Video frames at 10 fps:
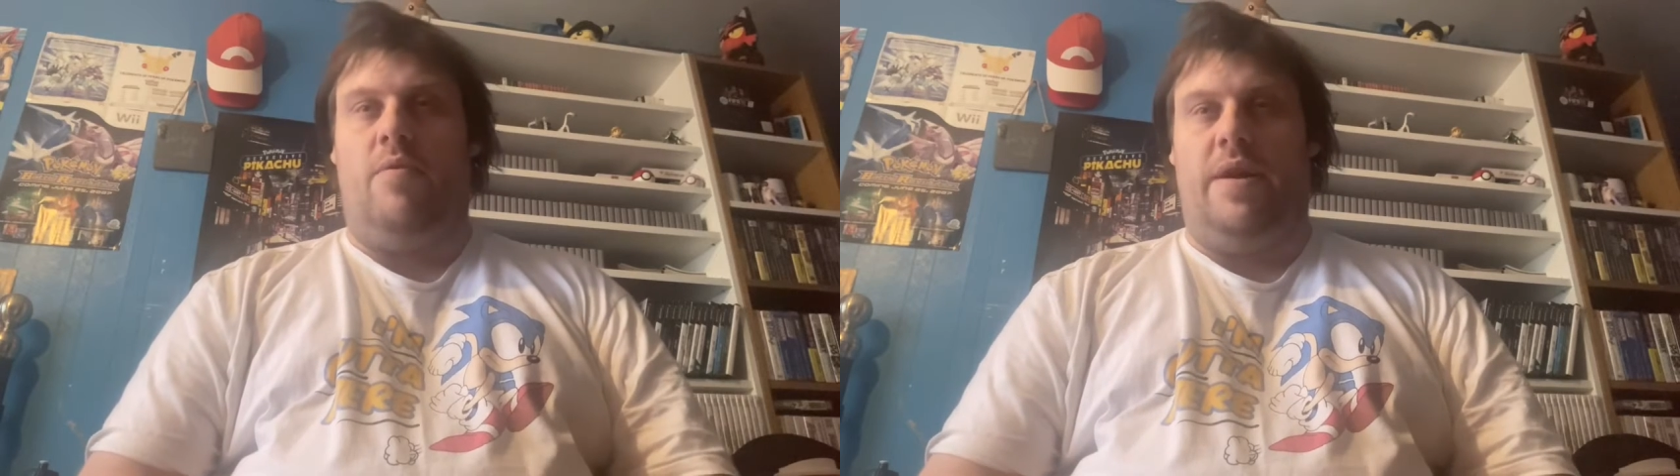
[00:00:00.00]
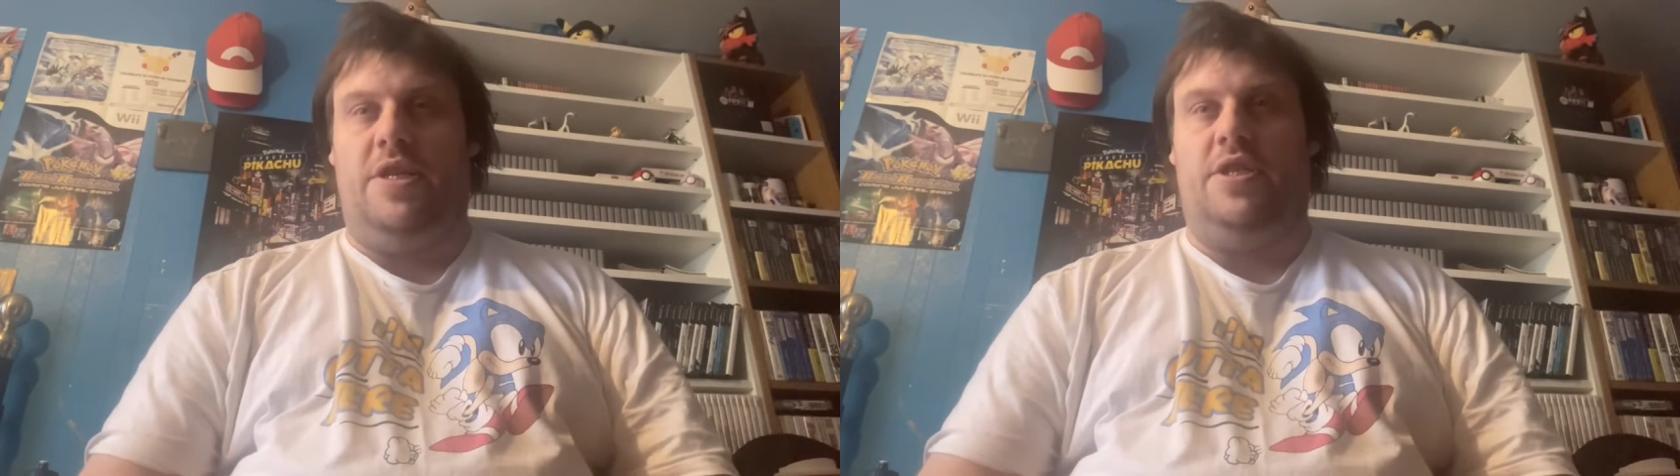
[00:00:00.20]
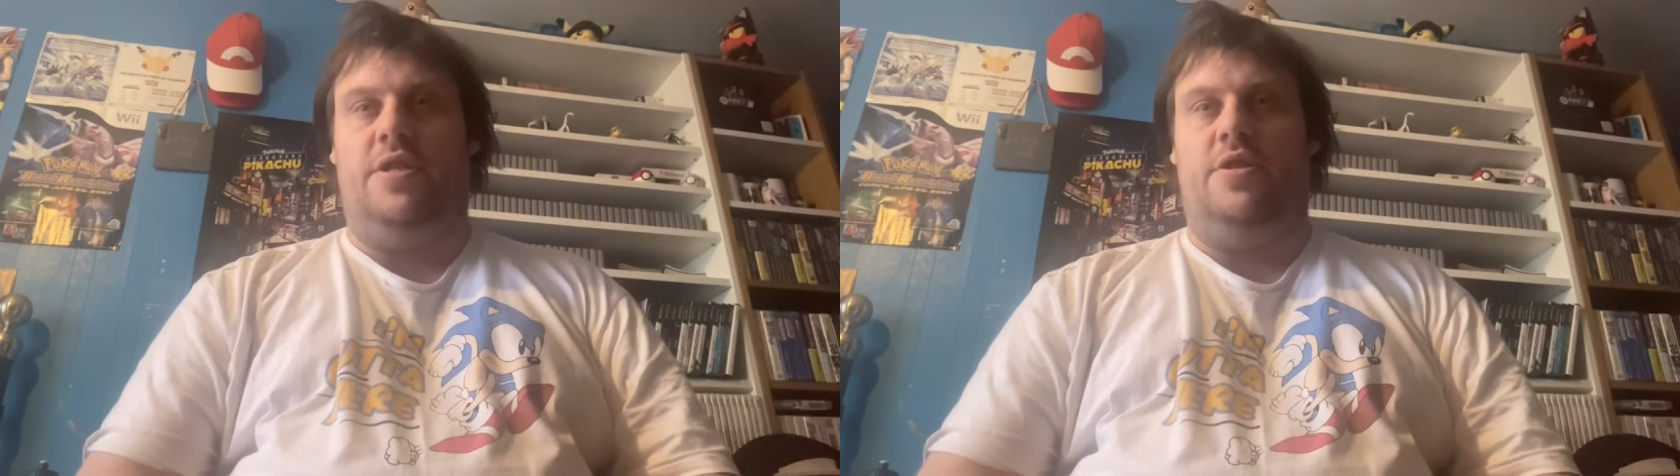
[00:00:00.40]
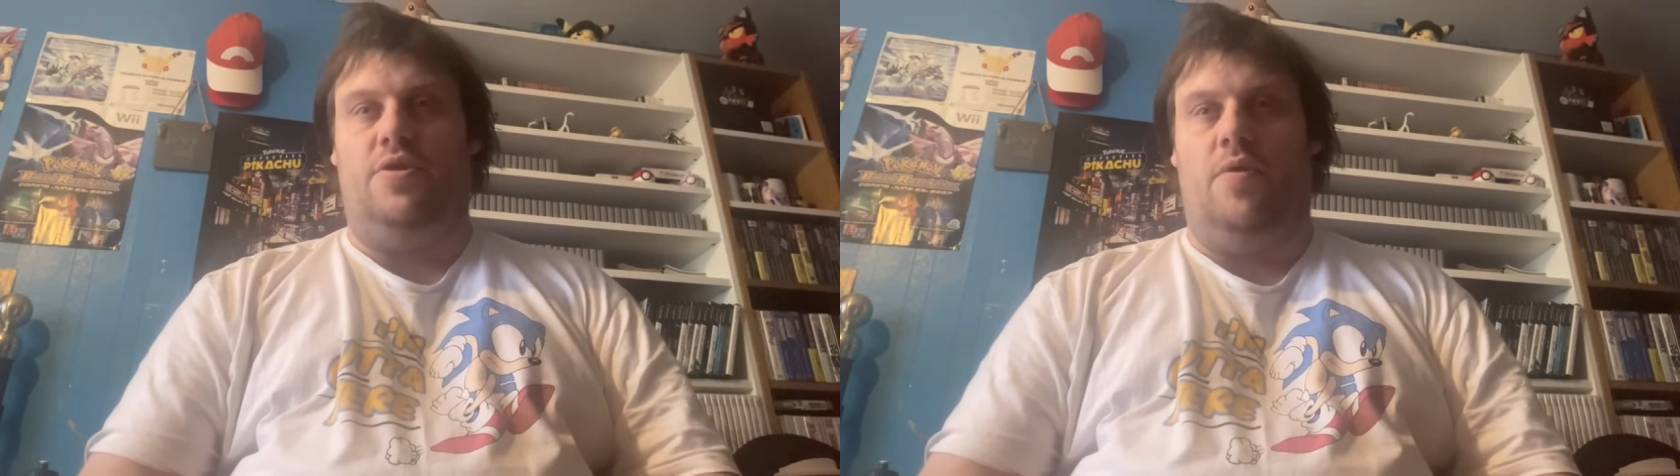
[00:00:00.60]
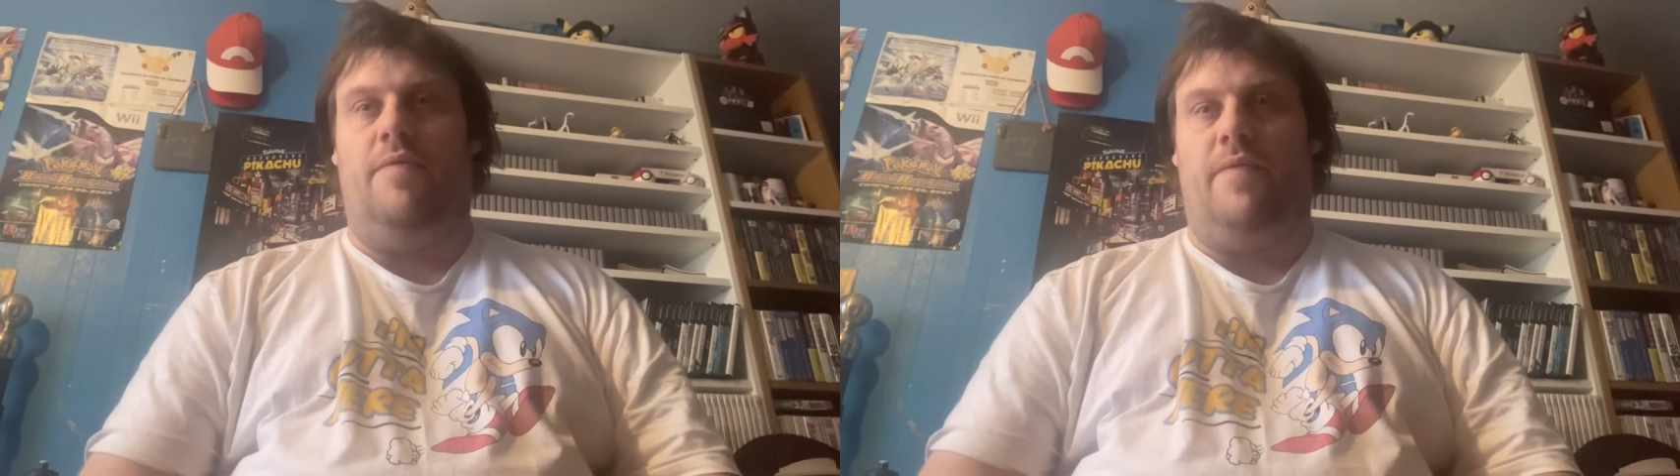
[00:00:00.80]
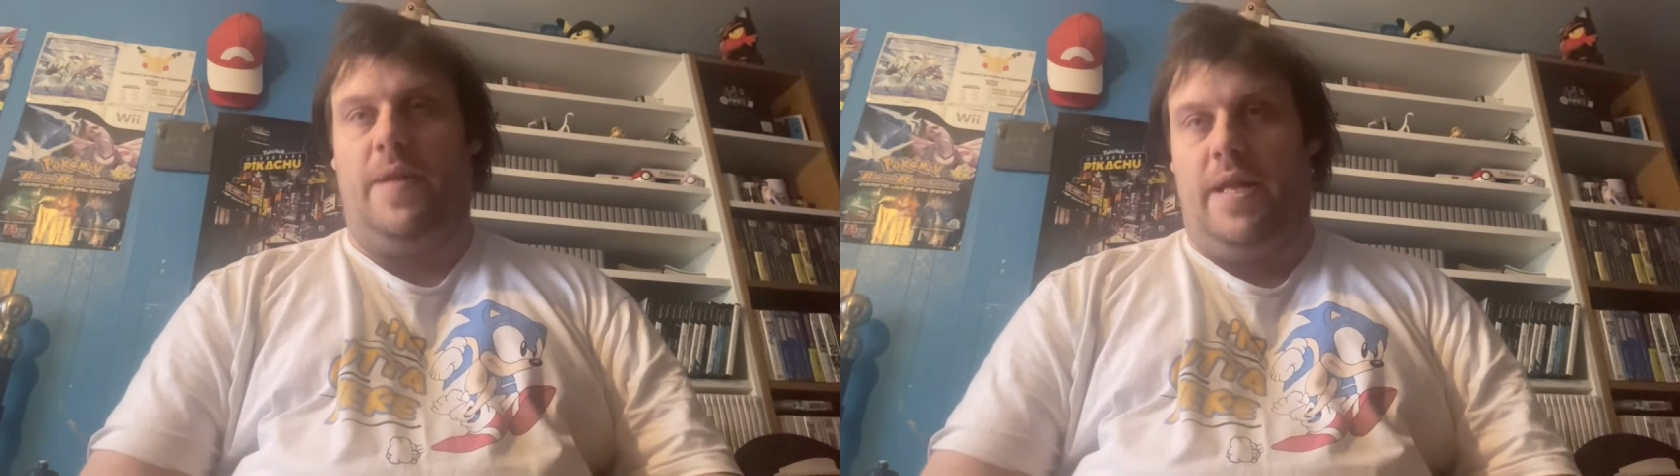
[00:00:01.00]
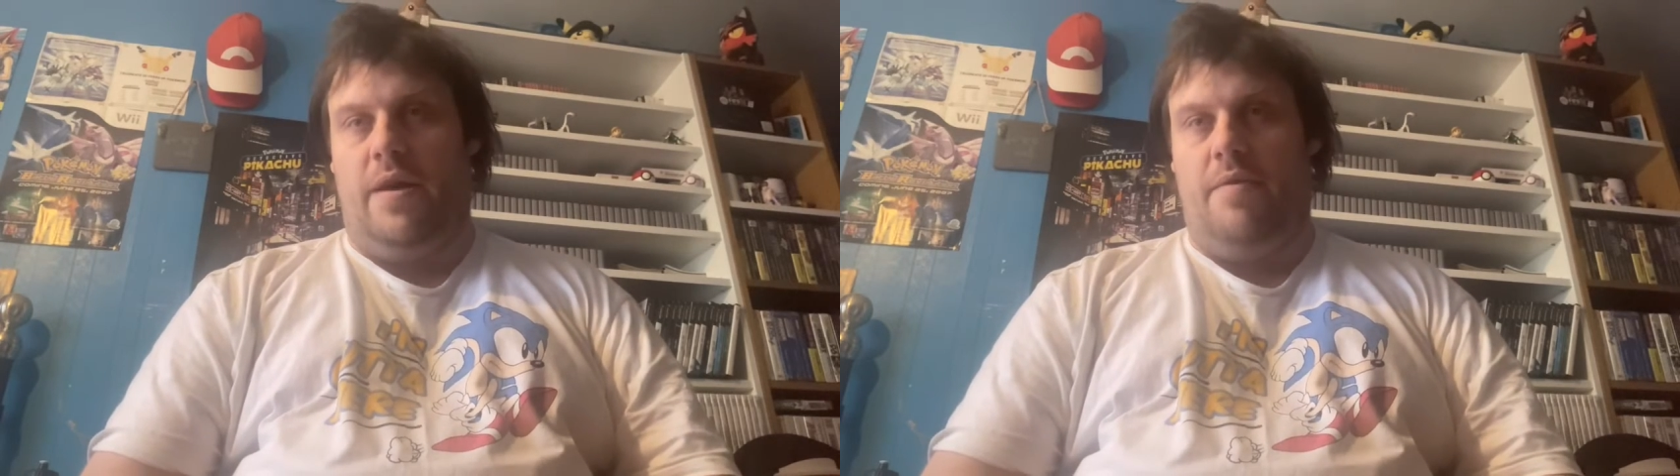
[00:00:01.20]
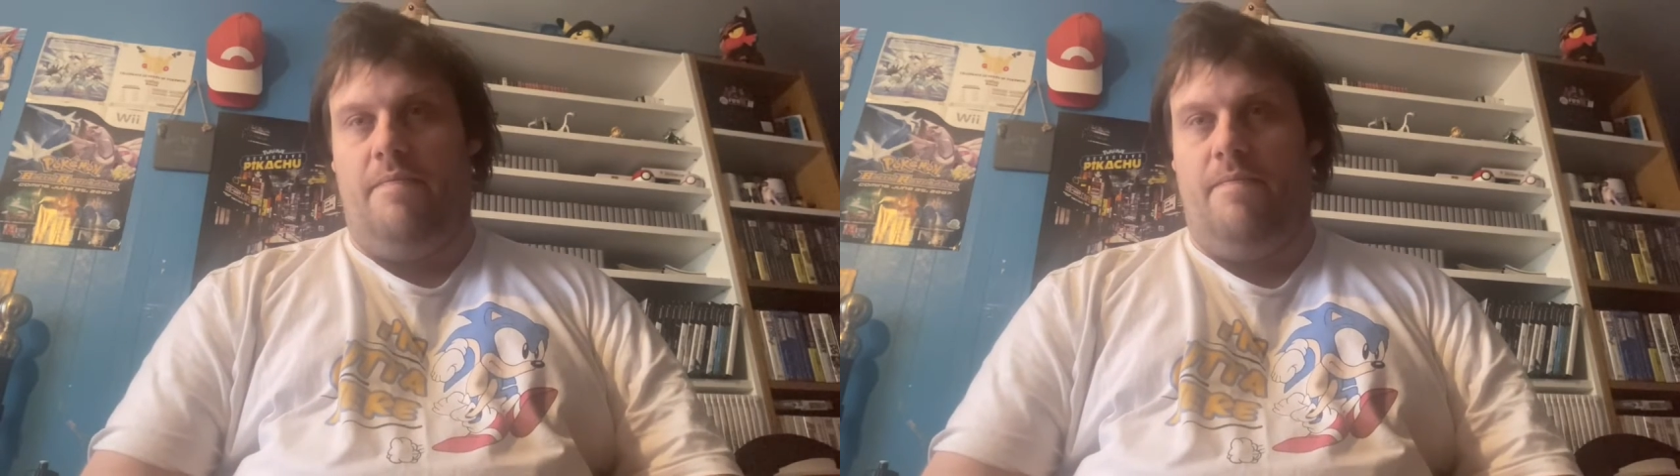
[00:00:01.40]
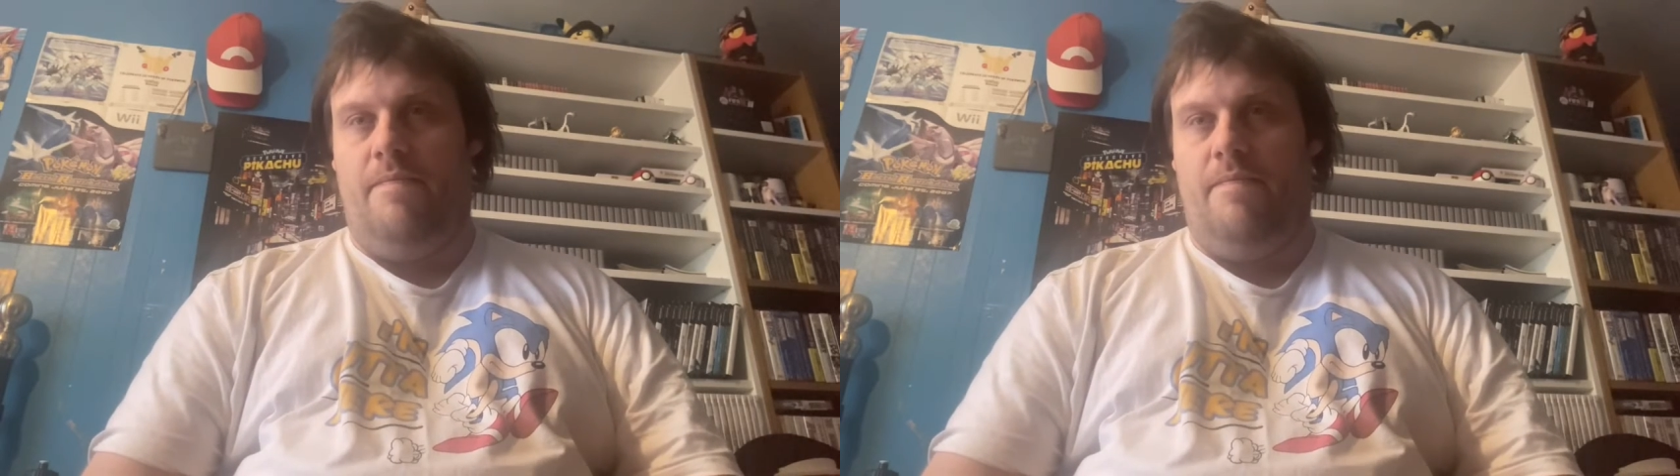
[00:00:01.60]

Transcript: question short video.